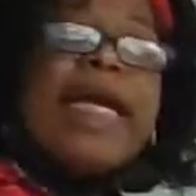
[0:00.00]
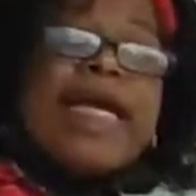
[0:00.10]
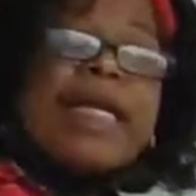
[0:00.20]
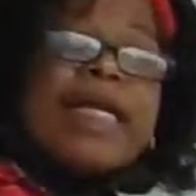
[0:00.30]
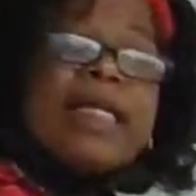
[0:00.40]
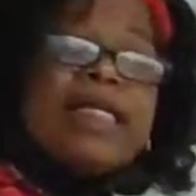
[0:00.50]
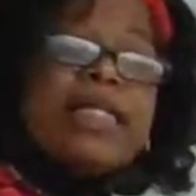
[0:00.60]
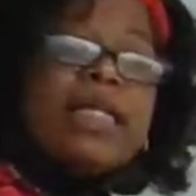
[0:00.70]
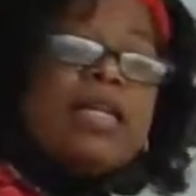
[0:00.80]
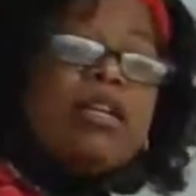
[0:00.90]
is
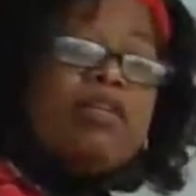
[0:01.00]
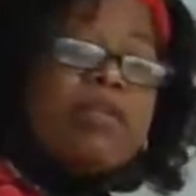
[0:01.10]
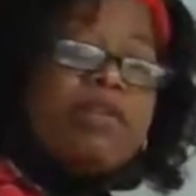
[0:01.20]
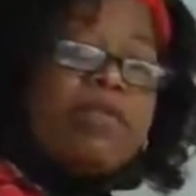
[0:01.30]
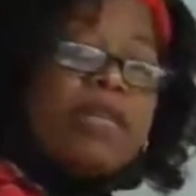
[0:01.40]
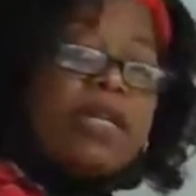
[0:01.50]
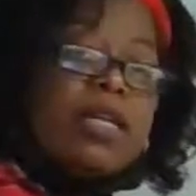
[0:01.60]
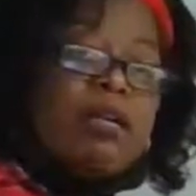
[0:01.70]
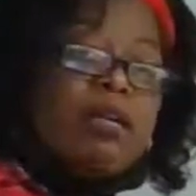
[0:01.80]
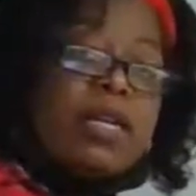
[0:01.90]

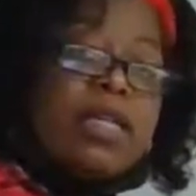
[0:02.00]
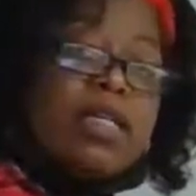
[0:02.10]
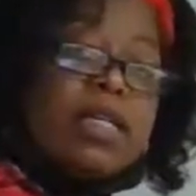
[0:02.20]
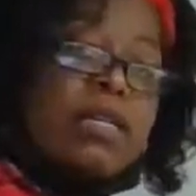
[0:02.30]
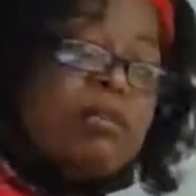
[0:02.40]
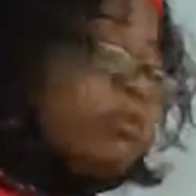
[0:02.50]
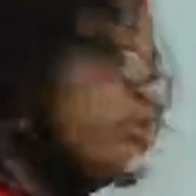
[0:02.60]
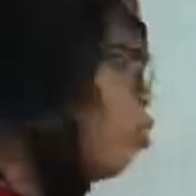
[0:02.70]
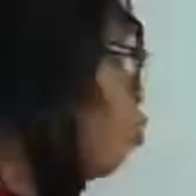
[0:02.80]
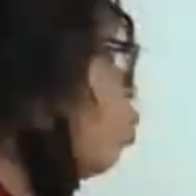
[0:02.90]
equivalent or is
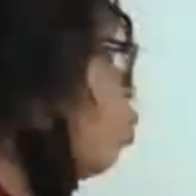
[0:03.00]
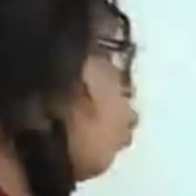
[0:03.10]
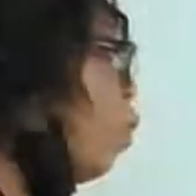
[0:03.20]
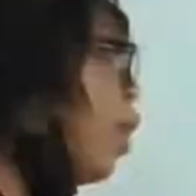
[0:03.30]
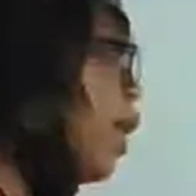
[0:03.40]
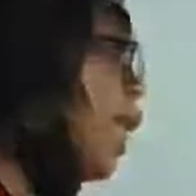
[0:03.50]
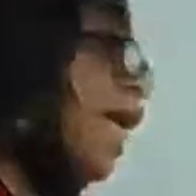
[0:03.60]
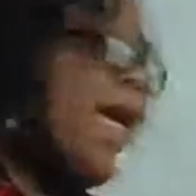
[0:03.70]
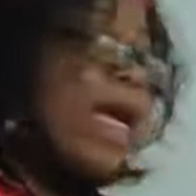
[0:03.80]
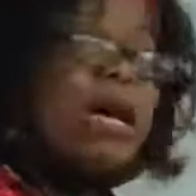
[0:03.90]
equal to one
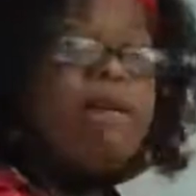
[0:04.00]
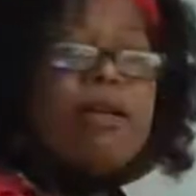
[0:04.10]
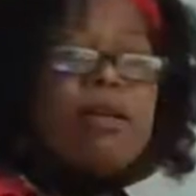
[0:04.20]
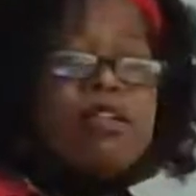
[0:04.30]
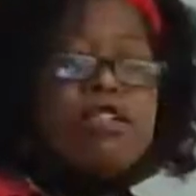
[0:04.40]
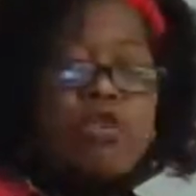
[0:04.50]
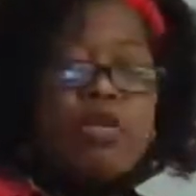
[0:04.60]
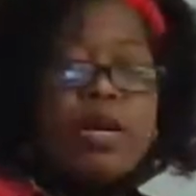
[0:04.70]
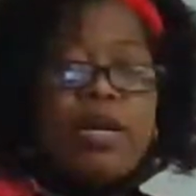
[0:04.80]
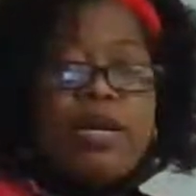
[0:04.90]
half
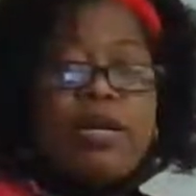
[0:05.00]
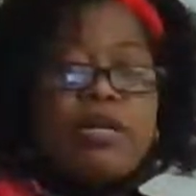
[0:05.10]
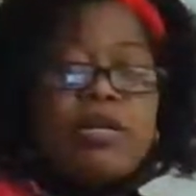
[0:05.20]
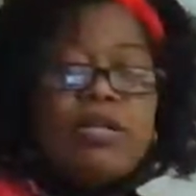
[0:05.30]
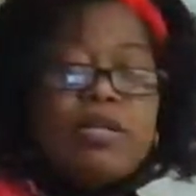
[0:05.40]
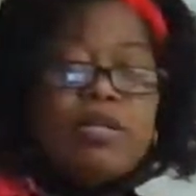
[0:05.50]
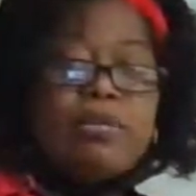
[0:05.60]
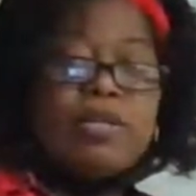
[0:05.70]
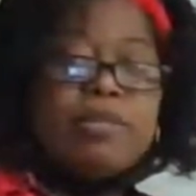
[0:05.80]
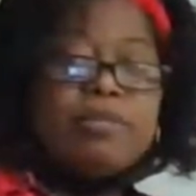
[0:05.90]
square
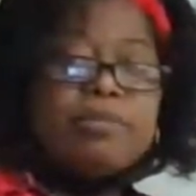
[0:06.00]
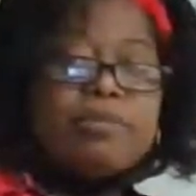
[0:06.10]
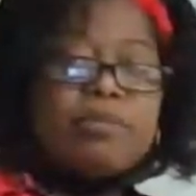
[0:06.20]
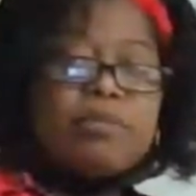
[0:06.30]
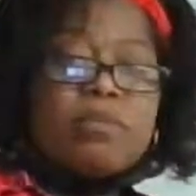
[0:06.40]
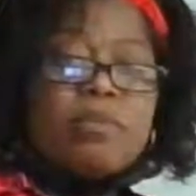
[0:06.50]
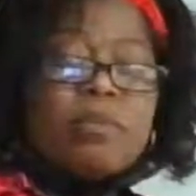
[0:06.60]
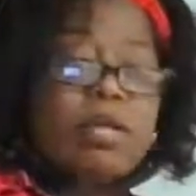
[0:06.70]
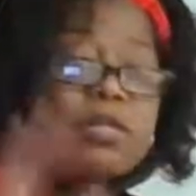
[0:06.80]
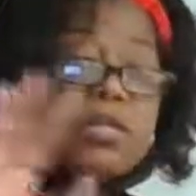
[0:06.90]
unit.
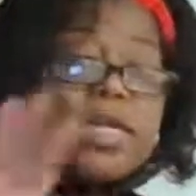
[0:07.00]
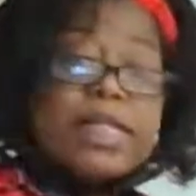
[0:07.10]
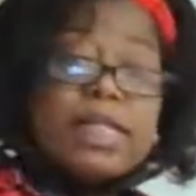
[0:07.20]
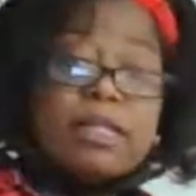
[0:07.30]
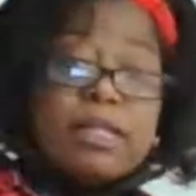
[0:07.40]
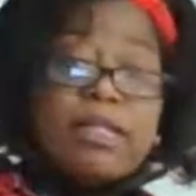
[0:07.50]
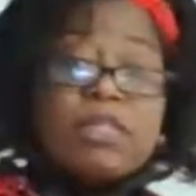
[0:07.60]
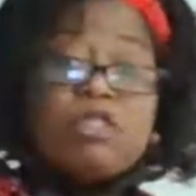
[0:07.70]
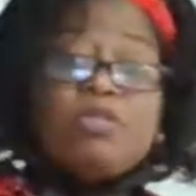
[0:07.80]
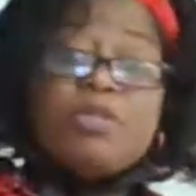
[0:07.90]
So let's
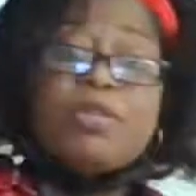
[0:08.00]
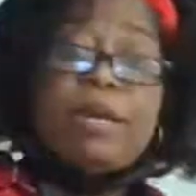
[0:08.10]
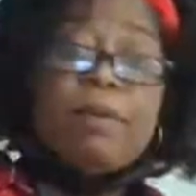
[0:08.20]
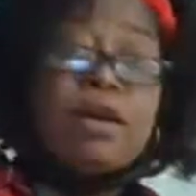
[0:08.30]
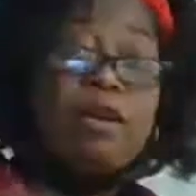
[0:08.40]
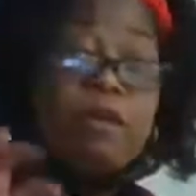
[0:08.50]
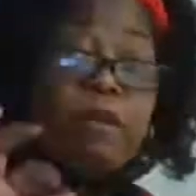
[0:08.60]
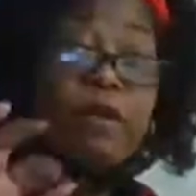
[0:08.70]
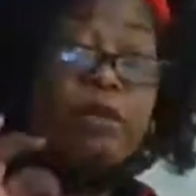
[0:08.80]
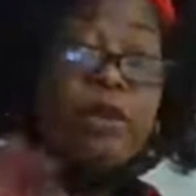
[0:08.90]
just review that part
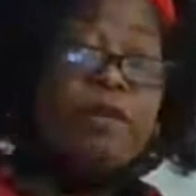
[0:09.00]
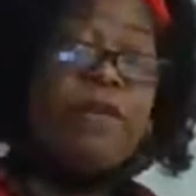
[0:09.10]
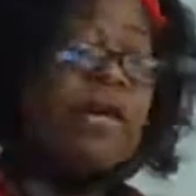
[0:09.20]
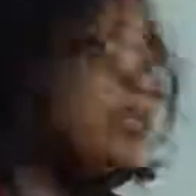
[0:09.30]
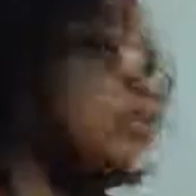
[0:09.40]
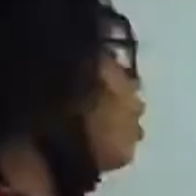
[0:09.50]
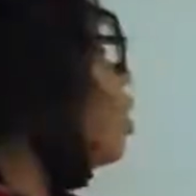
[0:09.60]
really, really fast.